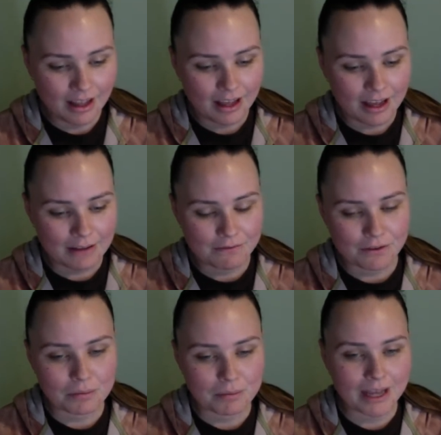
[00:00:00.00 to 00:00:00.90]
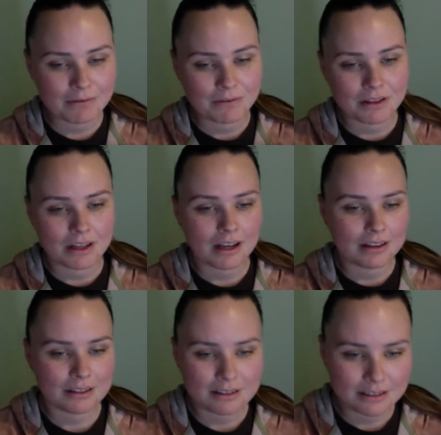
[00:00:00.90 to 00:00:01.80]
I feel bad for the
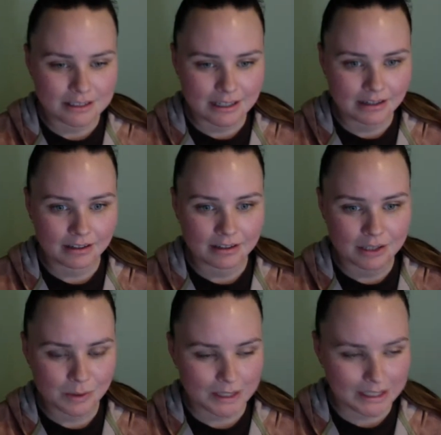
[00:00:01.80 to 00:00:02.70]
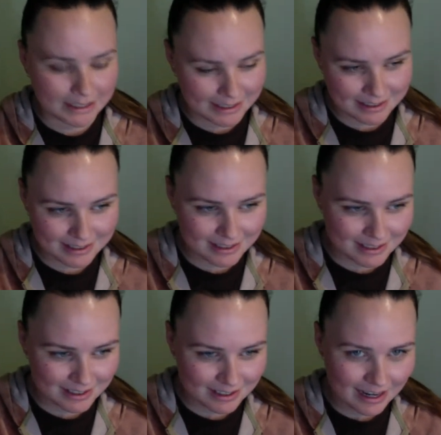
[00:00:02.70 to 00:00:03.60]
others that are doing this
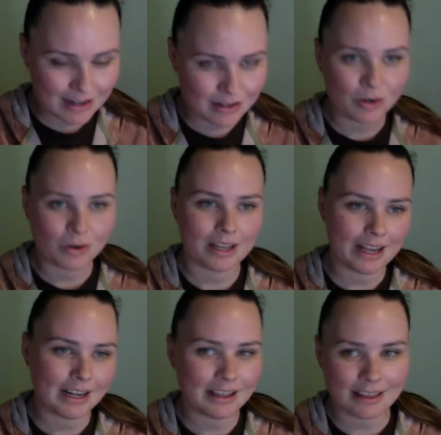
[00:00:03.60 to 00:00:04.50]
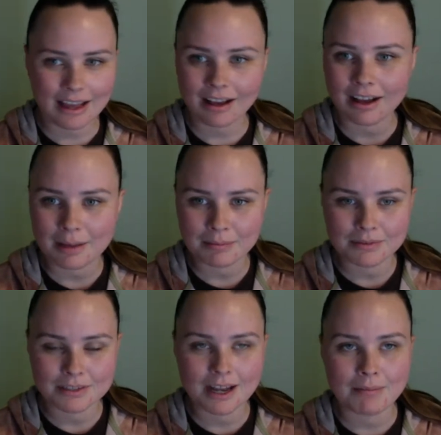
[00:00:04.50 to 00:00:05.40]
and not getting that
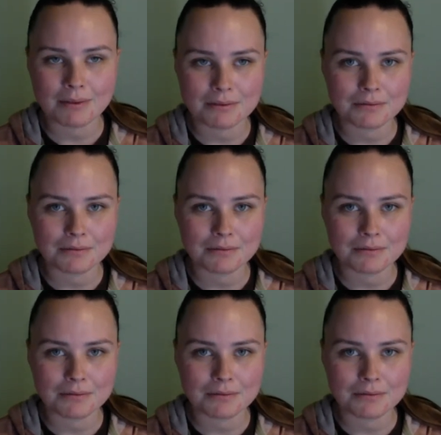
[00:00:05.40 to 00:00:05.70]
type of